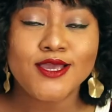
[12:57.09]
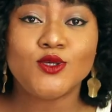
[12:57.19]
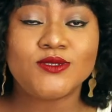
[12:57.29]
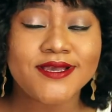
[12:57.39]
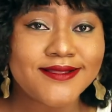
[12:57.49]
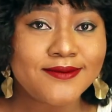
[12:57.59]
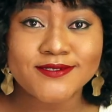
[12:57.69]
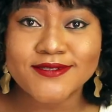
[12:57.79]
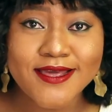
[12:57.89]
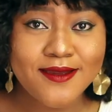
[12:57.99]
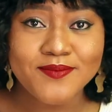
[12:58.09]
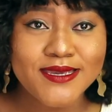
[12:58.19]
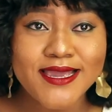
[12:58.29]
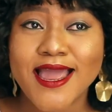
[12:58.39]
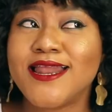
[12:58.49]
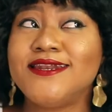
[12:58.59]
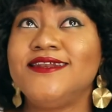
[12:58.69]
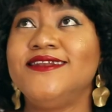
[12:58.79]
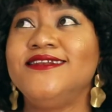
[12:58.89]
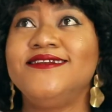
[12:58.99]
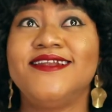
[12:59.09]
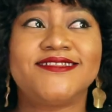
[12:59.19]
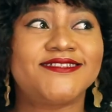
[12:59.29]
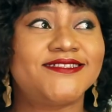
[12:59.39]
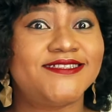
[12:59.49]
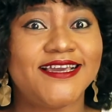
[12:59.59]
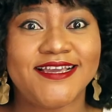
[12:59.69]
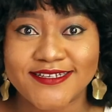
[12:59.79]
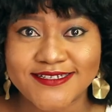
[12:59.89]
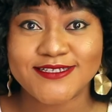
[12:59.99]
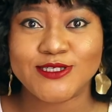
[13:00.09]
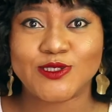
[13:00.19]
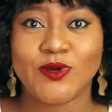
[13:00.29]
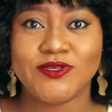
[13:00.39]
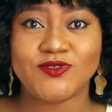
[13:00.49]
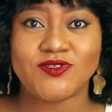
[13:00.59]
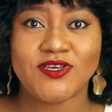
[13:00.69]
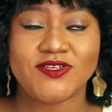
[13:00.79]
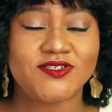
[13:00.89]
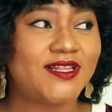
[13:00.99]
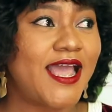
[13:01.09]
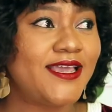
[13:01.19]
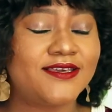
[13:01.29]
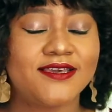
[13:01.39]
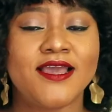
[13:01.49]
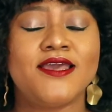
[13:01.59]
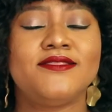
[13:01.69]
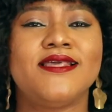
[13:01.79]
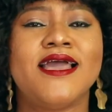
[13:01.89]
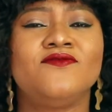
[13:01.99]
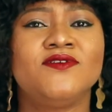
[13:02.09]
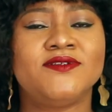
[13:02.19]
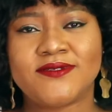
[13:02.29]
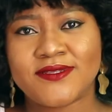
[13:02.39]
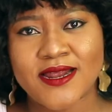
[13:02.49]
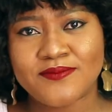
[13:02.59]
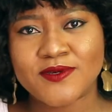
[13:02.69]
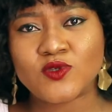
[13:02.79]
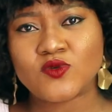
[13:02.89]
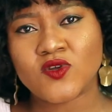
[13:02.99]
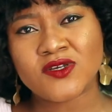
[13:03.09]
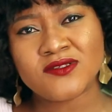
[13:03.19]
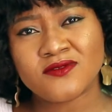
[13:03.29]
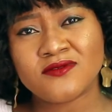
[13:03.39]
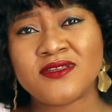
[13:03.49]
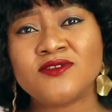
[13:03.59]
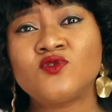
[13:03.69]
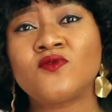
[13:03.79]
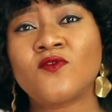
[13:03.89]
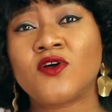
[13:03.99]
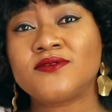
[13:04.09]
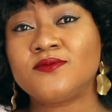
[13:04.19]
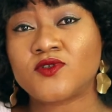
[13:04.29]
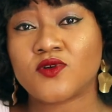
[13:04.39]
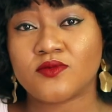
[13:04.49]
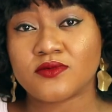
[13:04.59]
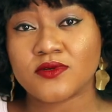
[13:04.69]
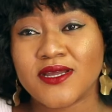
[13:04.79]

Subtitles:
You take them to therapy, nothing is going to change. Like they're even in the therapy to cause more trouble.